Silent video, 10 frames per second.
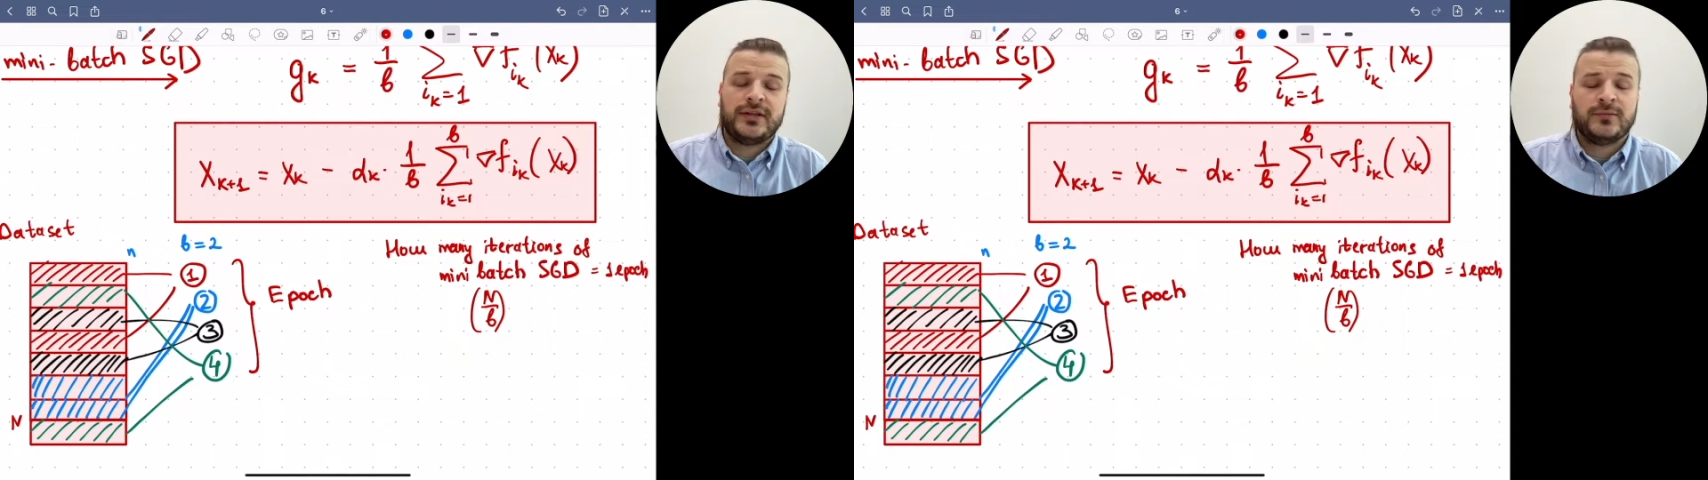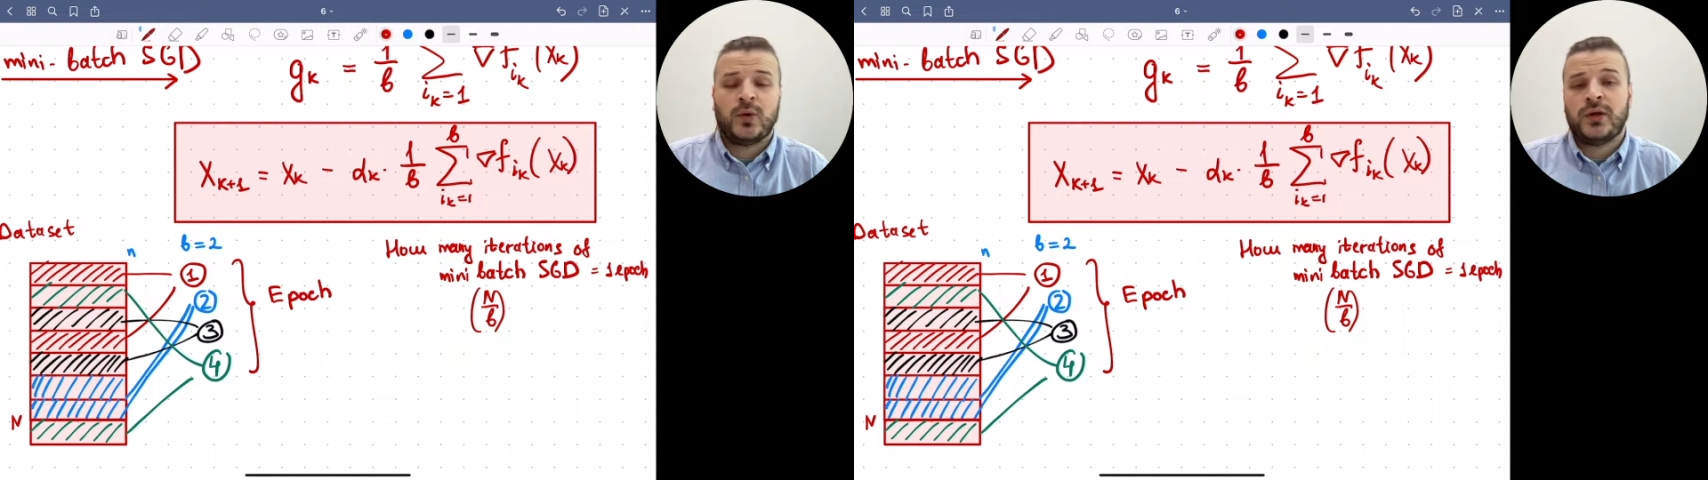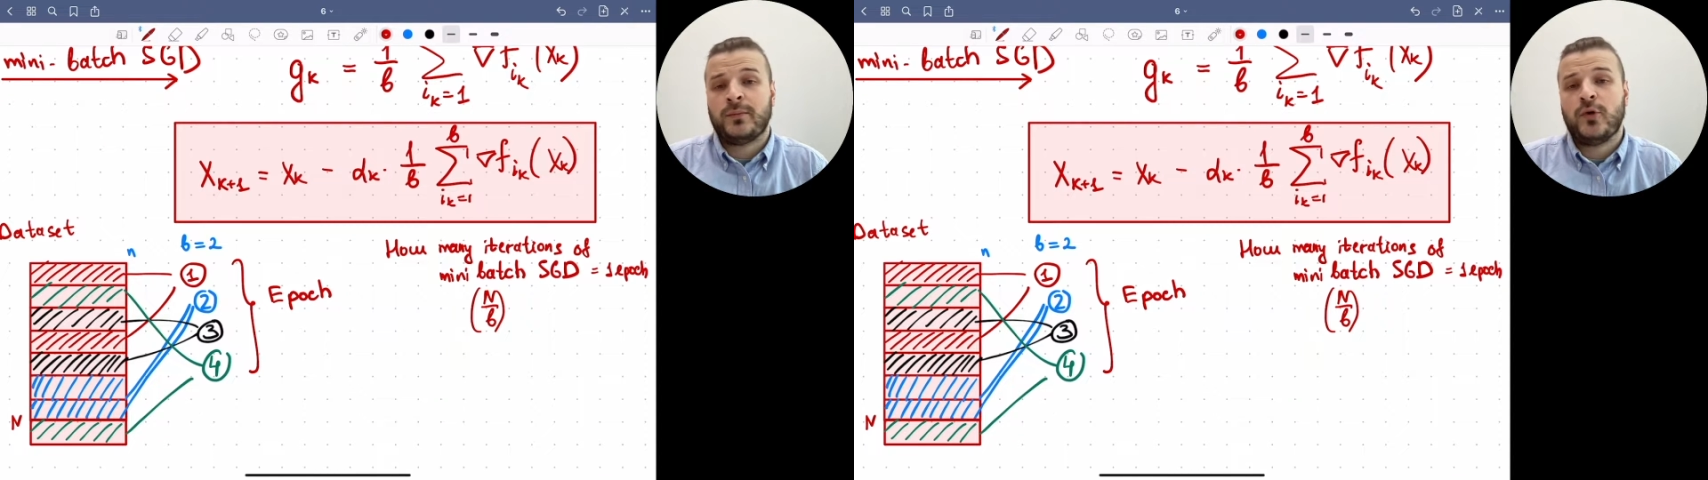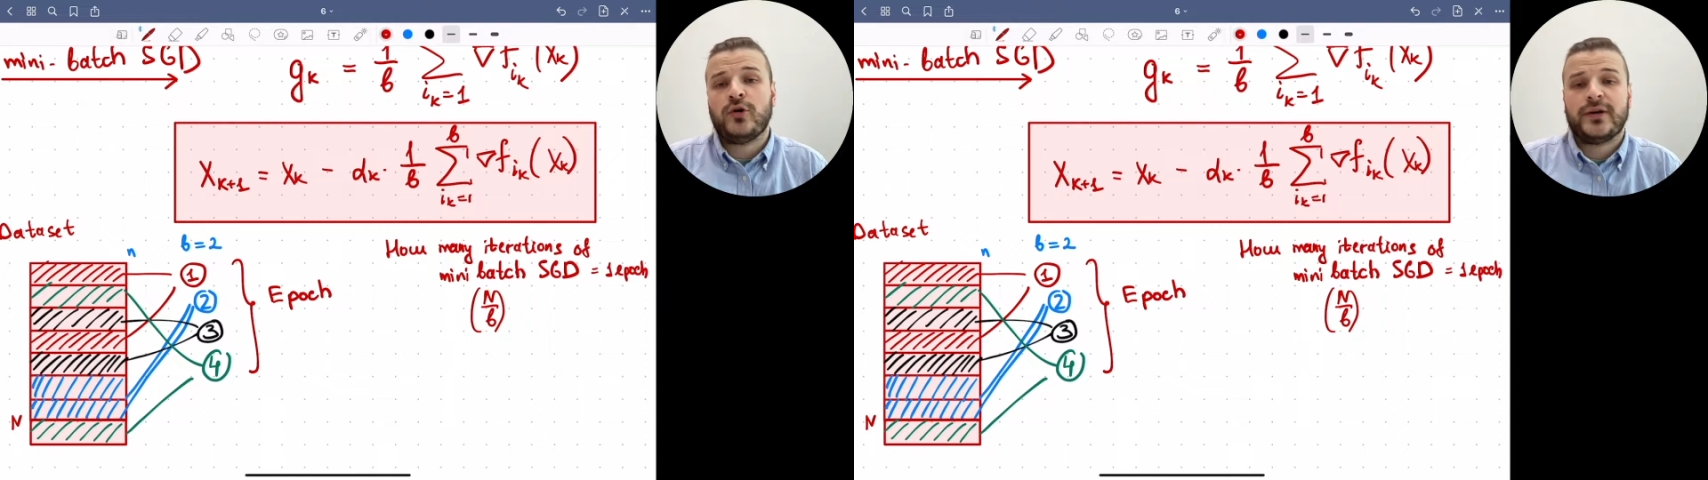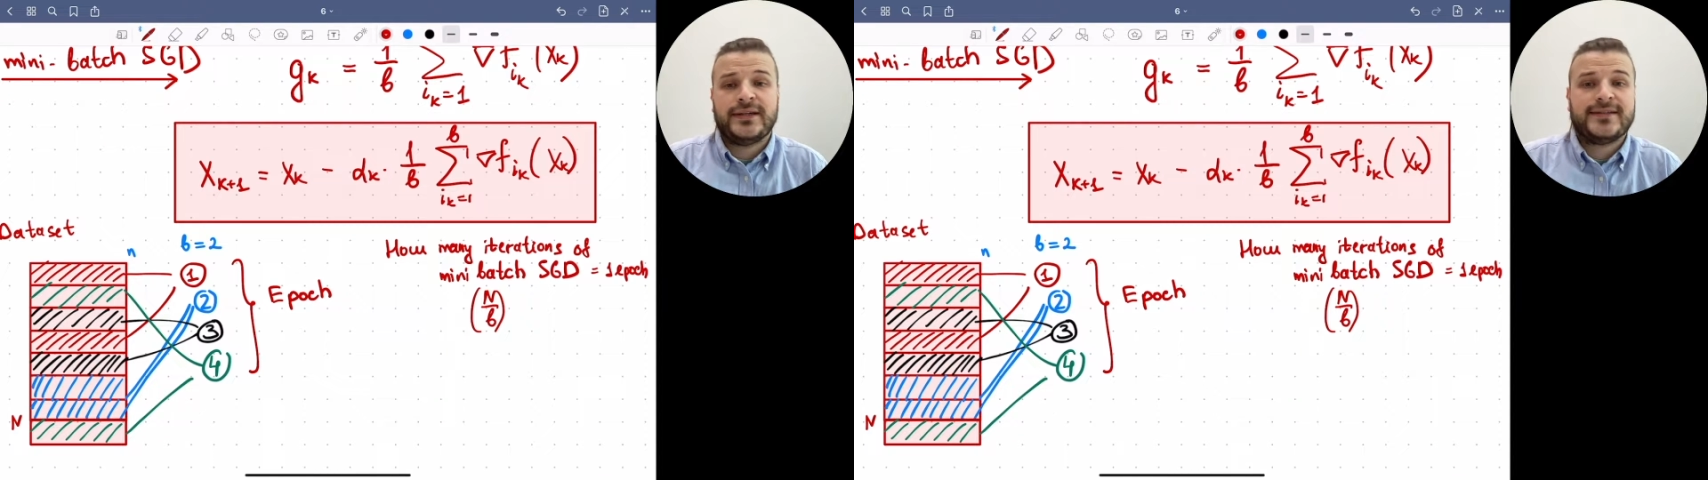in one
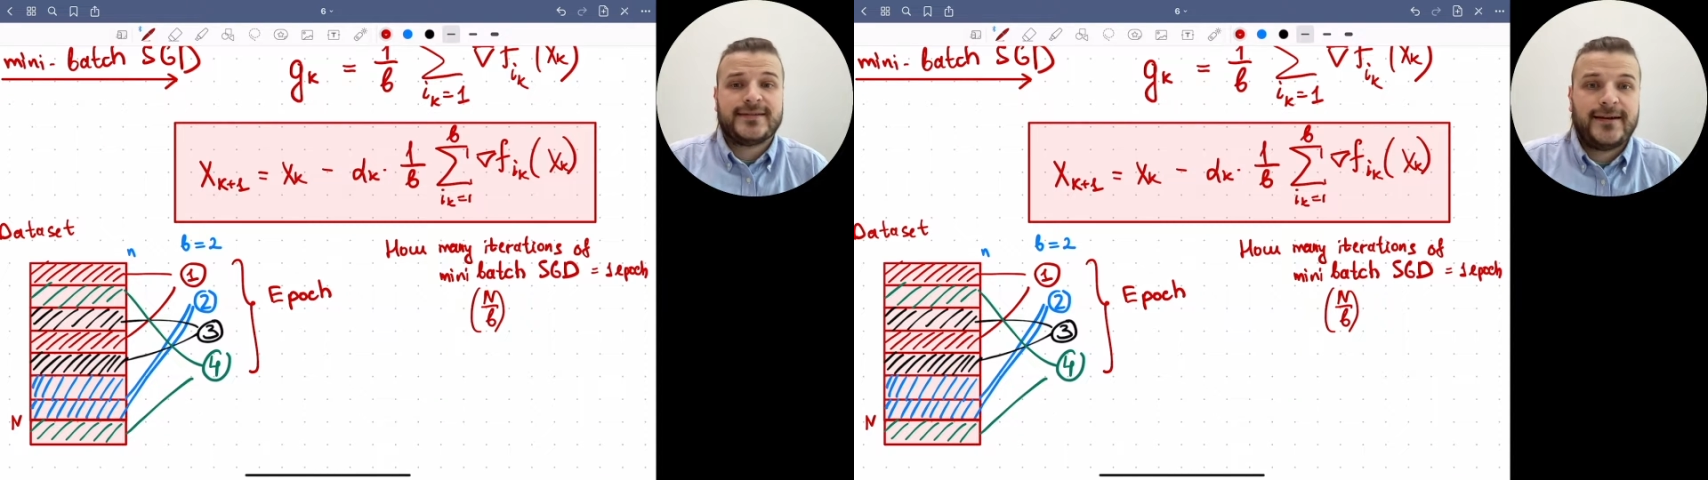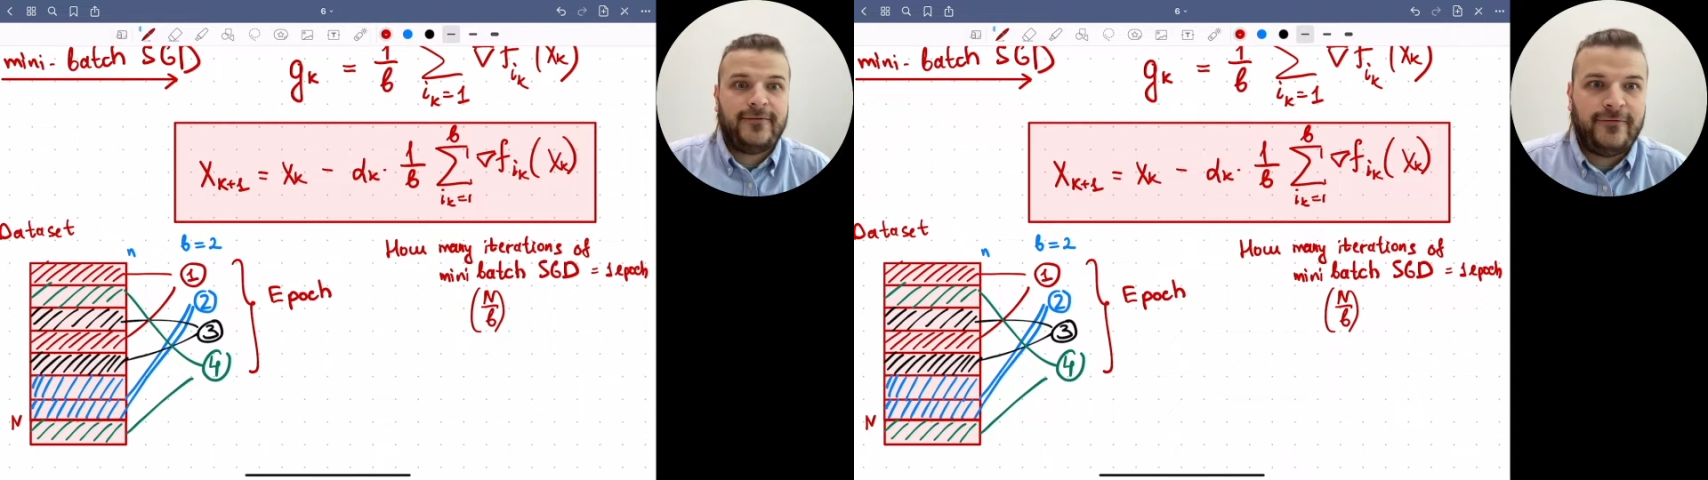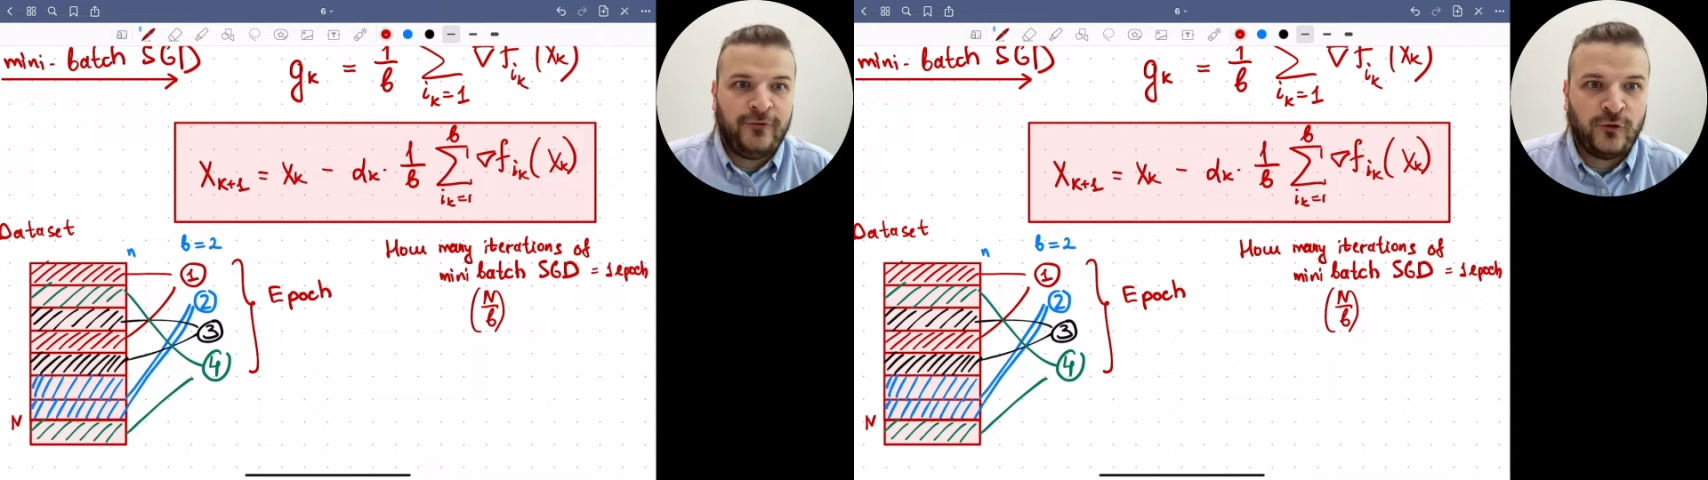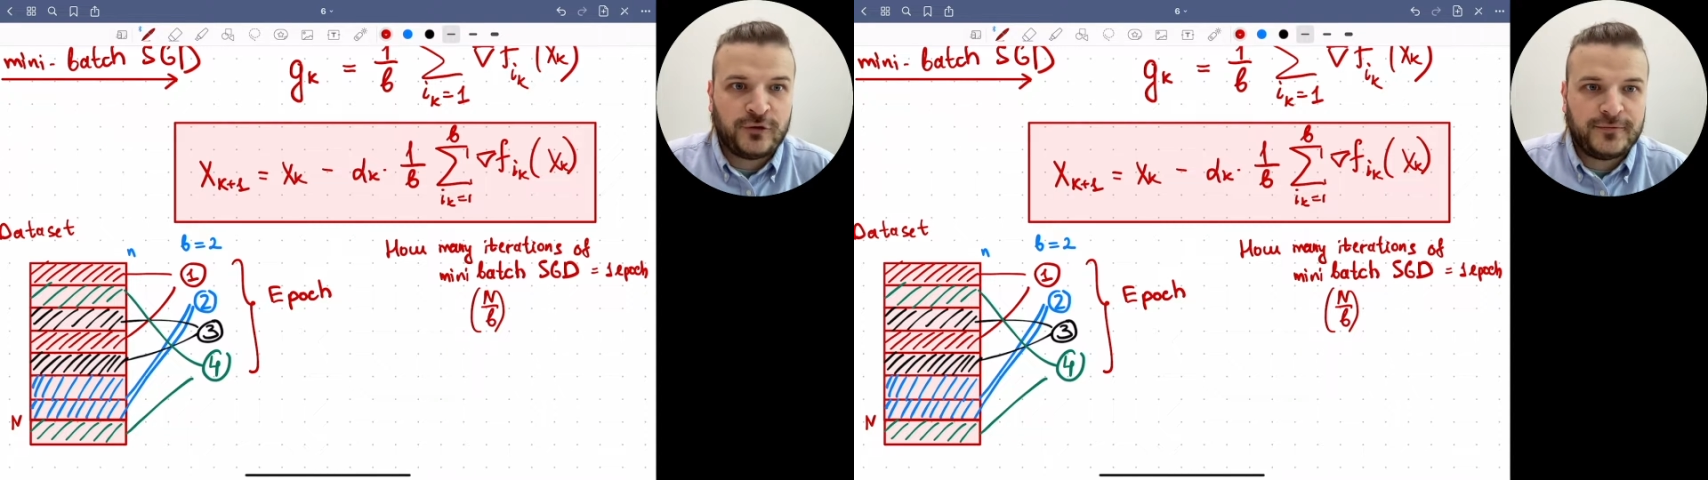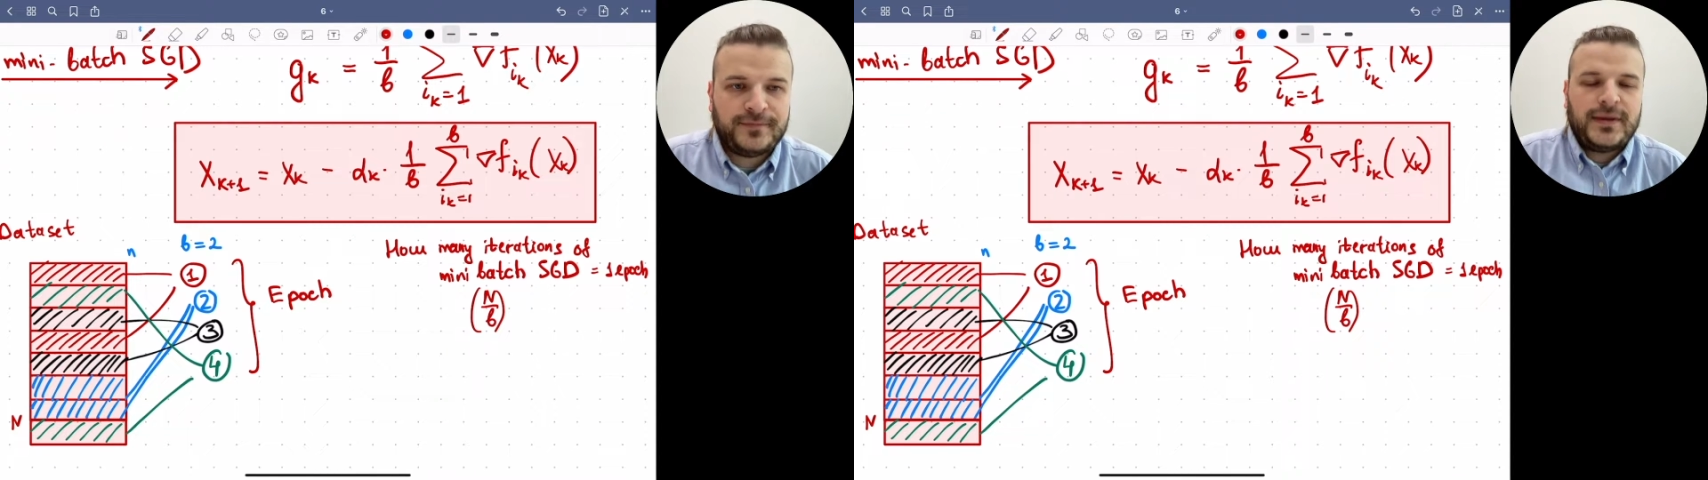epoch is
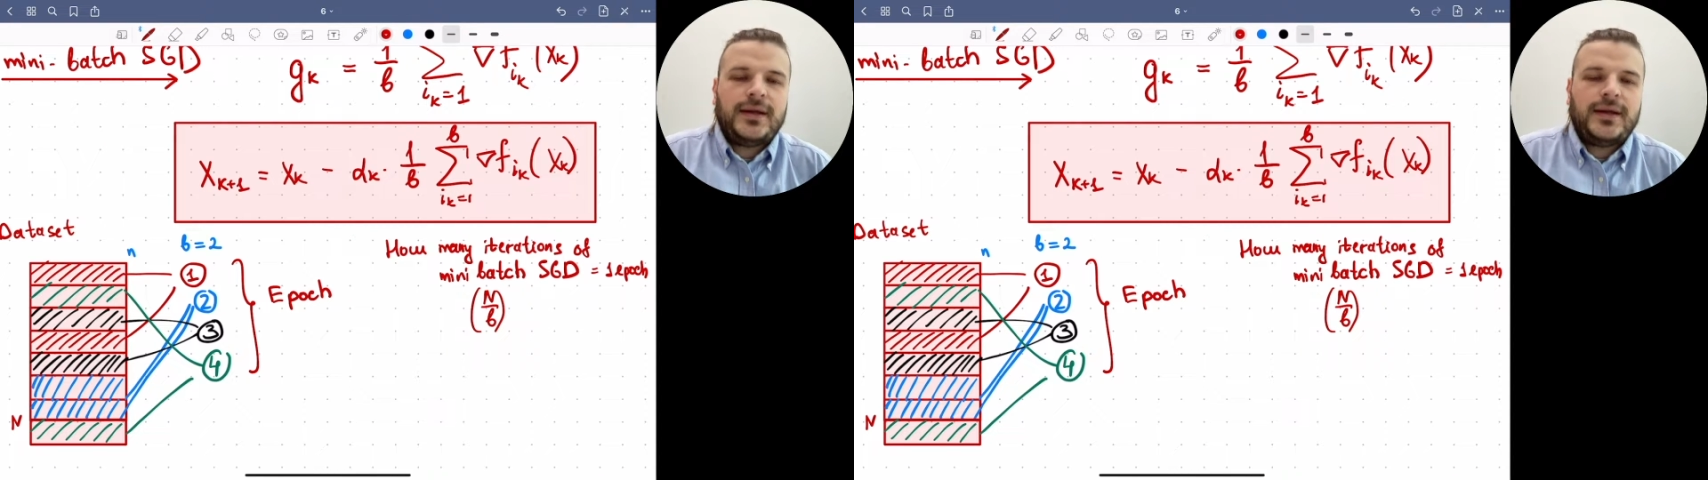4.